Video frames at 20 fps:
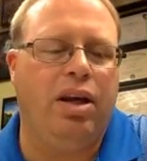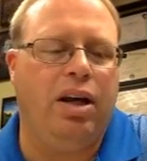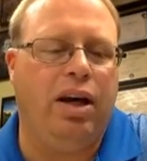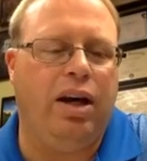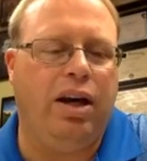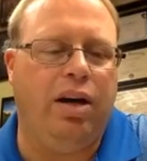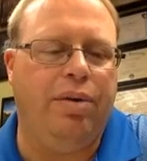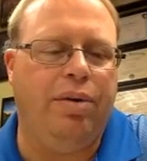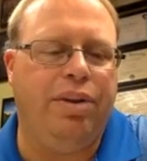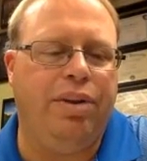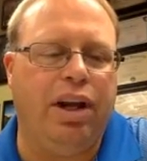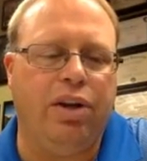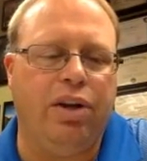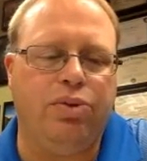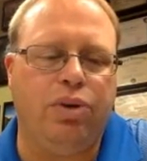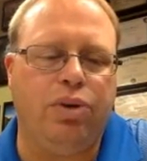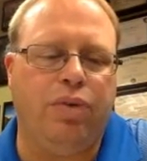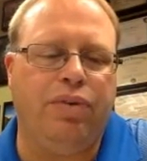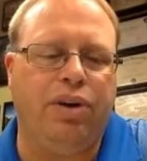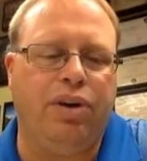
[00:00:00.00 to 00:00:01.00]
And then I
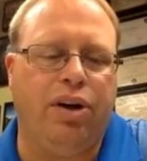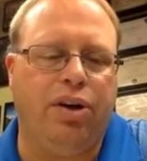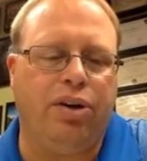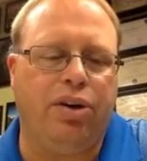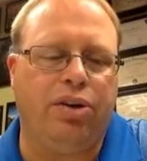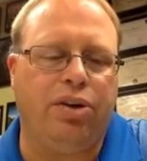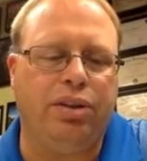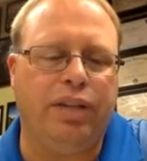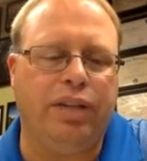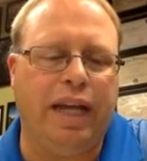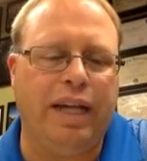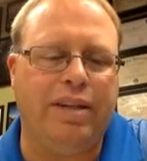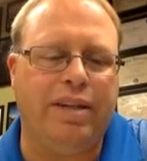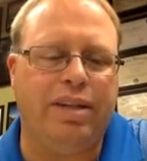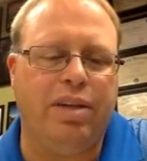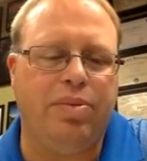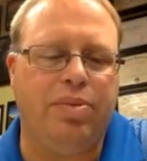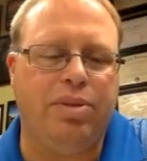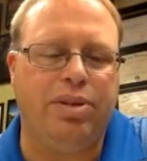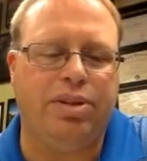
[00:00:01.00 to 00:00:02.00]
also have an article, 9
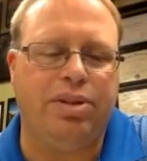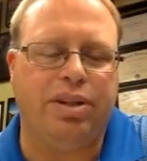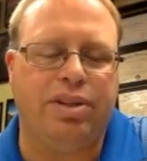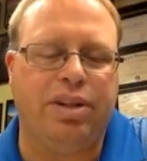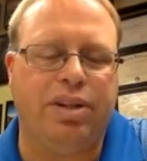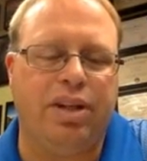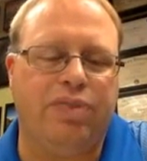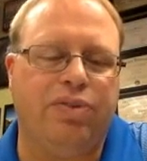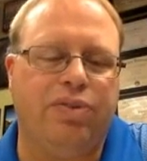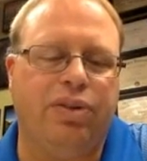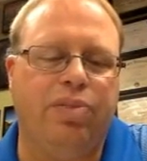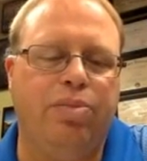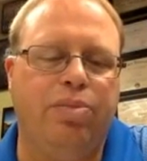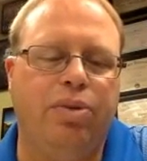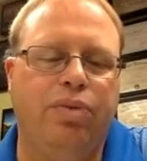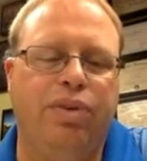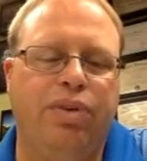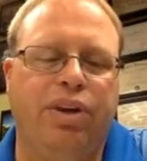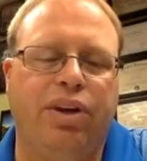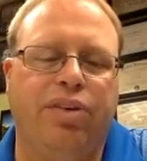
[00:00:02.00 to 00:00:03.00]
tips to successfully
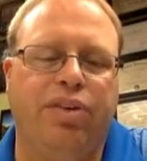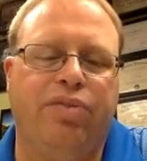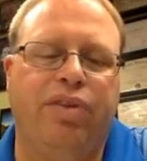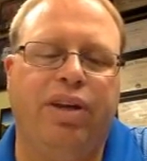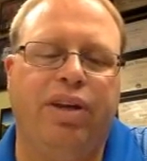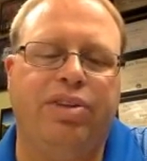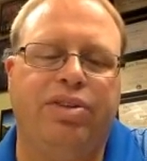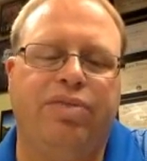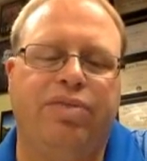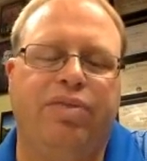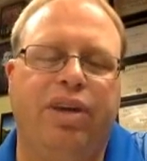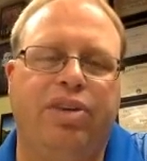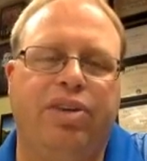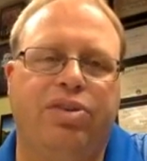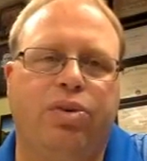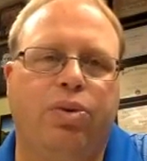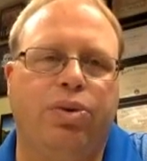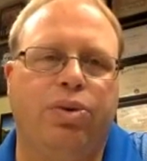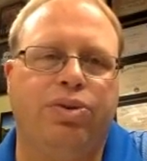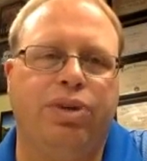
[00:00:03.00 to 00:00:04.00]
moving your face-to-face
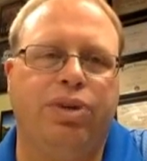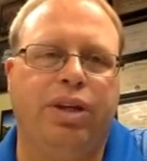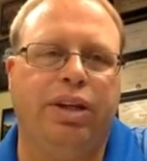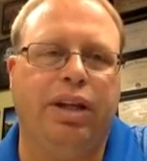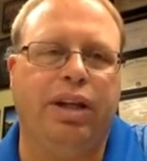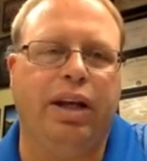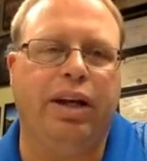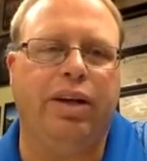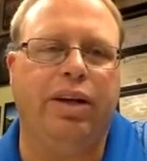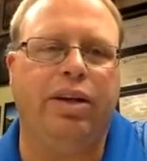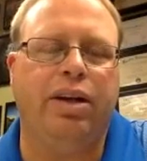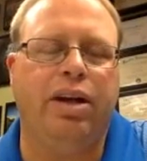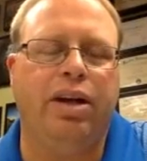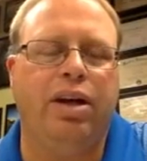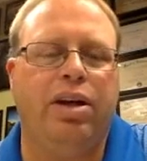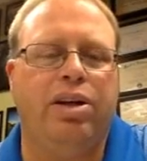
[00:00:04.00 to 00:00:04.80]
course online.